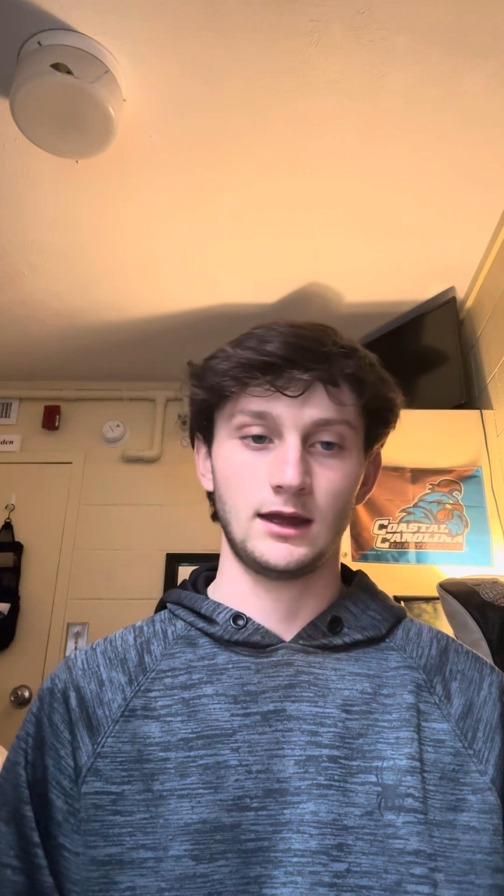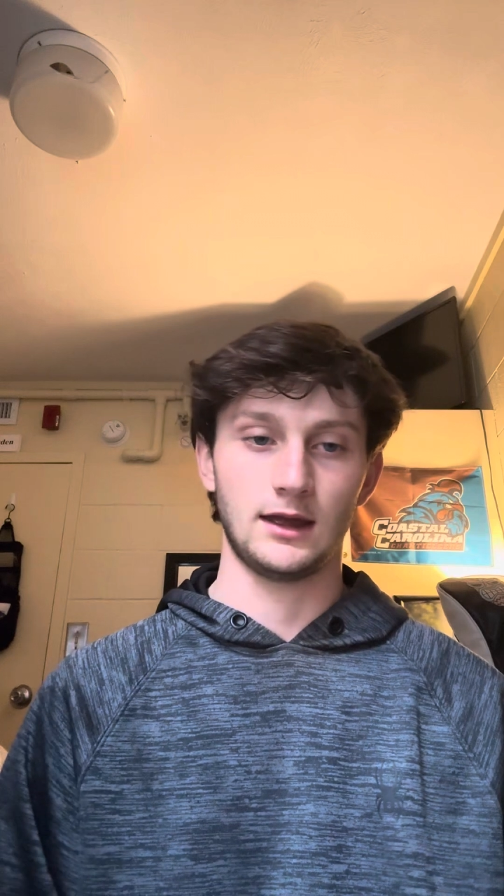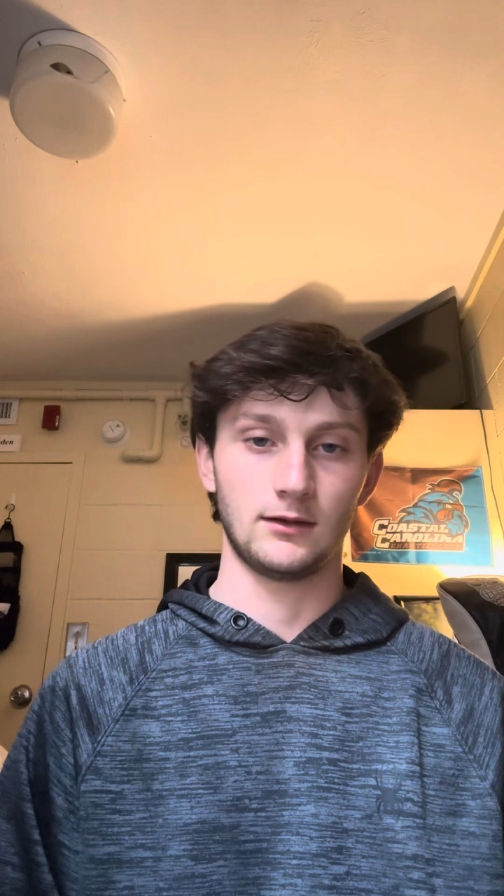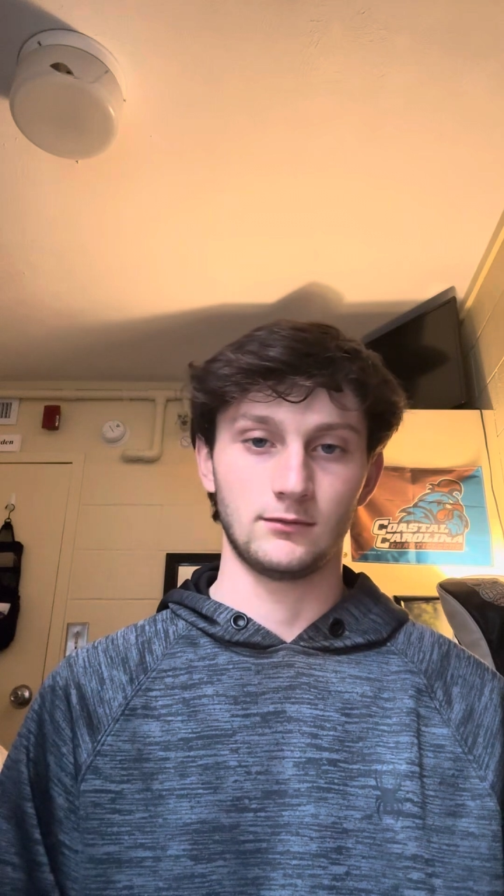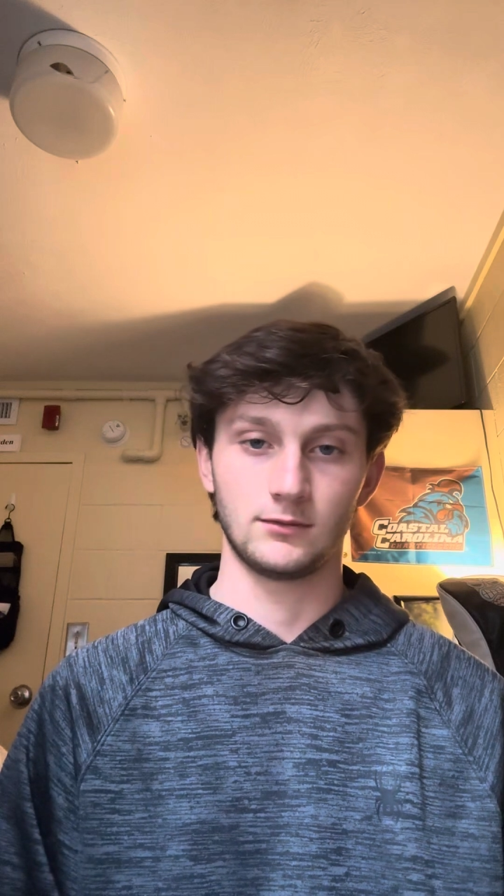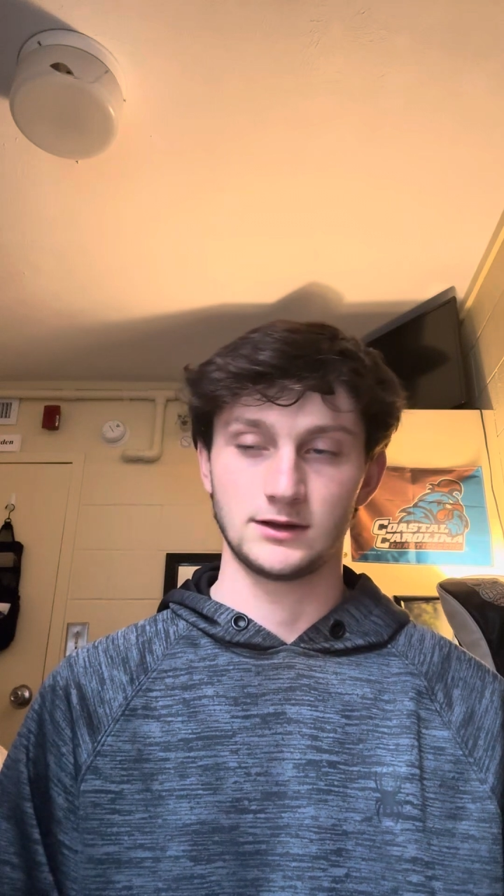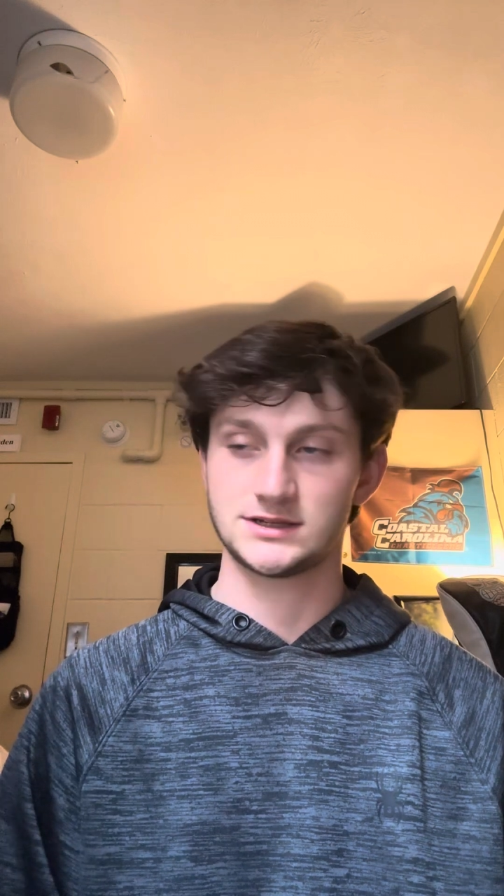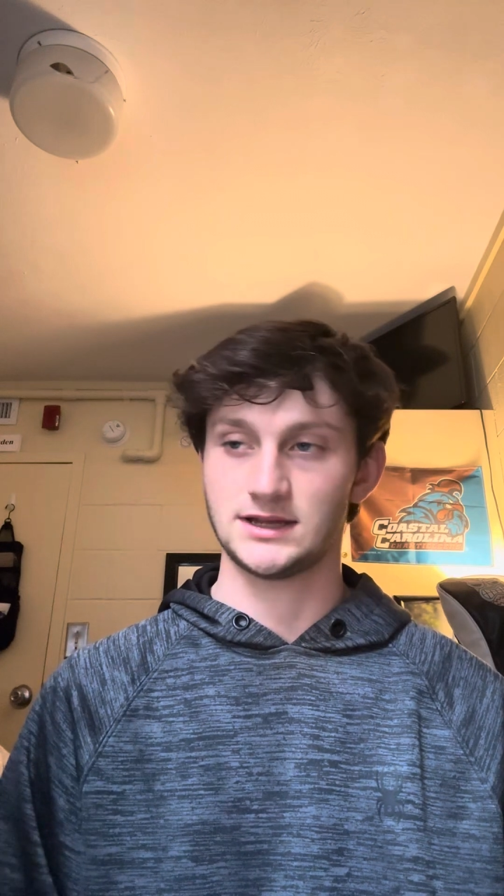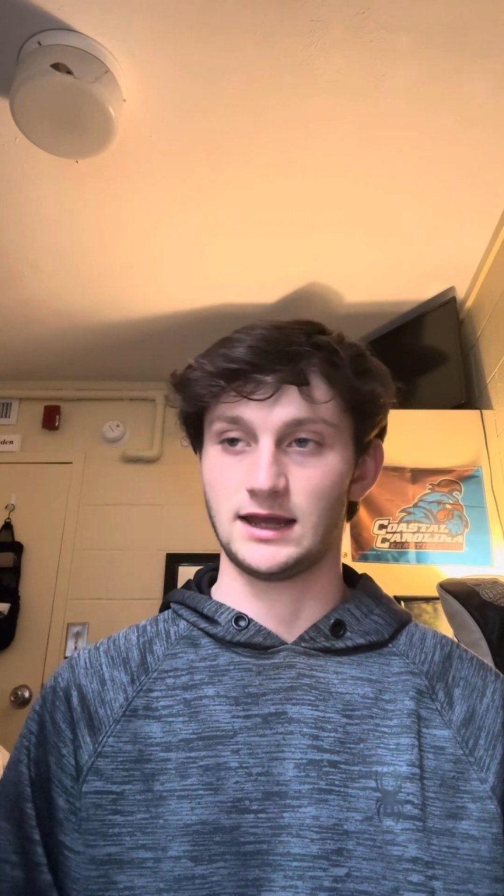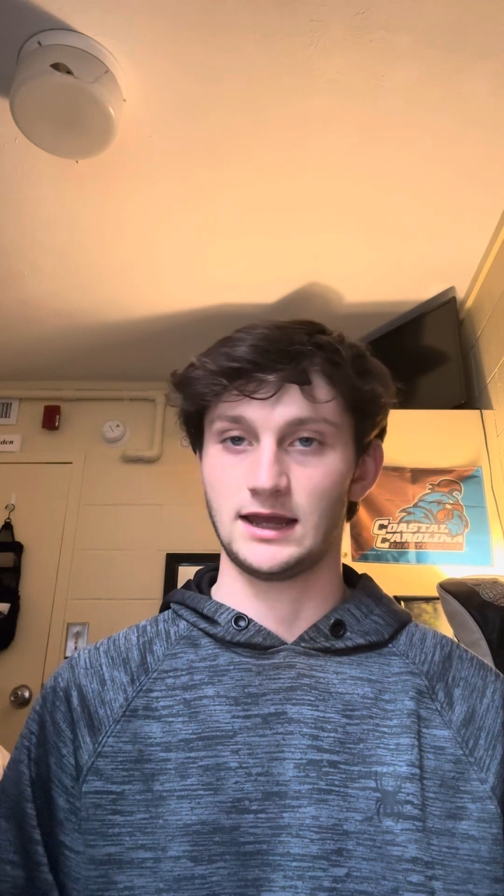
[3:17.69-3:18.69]
and let's
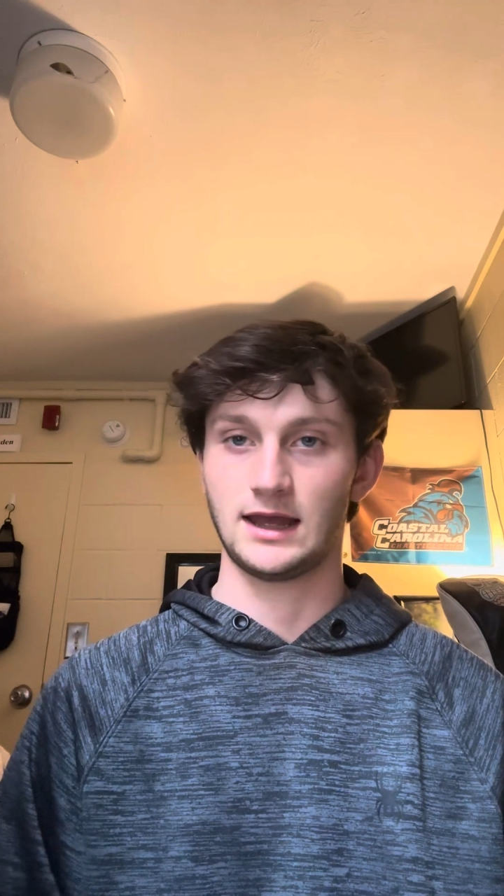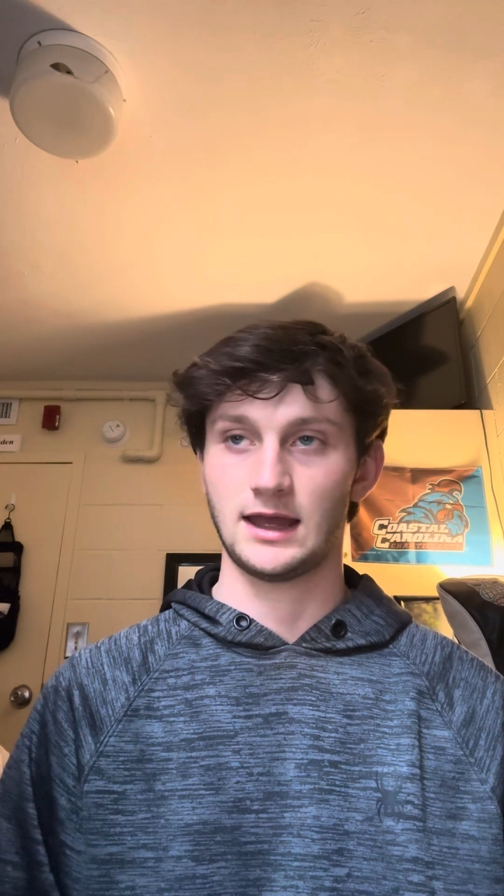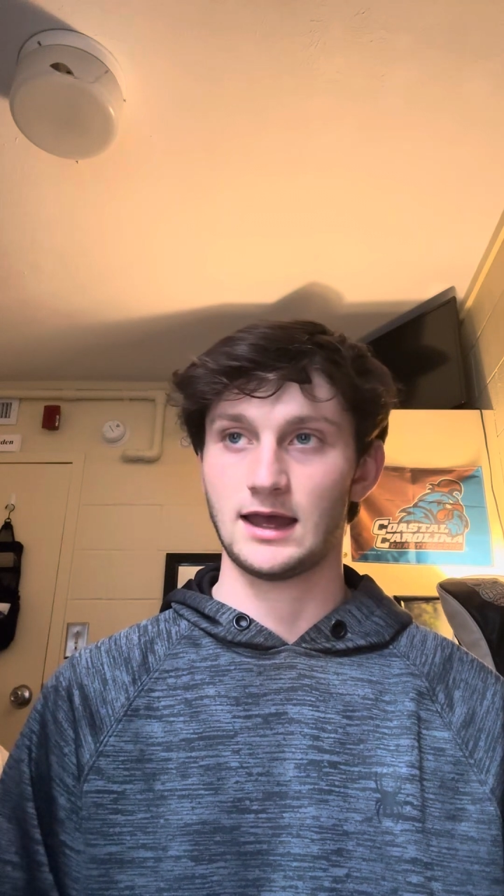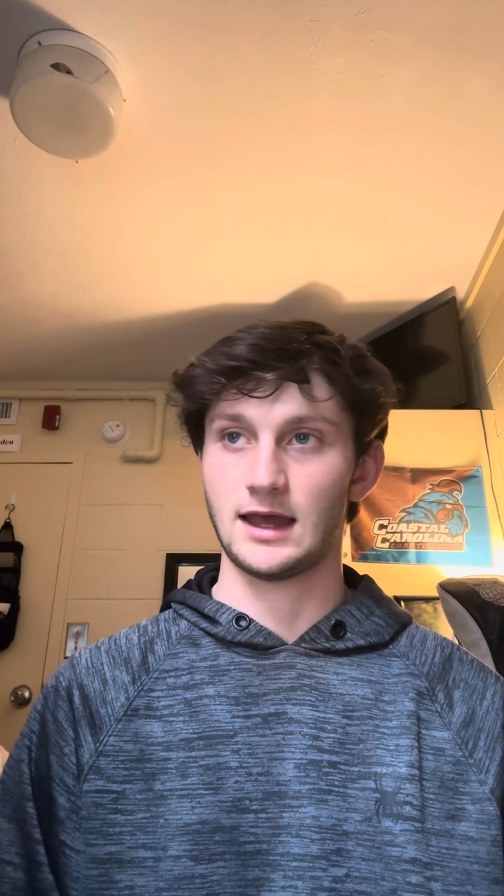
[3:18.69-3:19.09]
say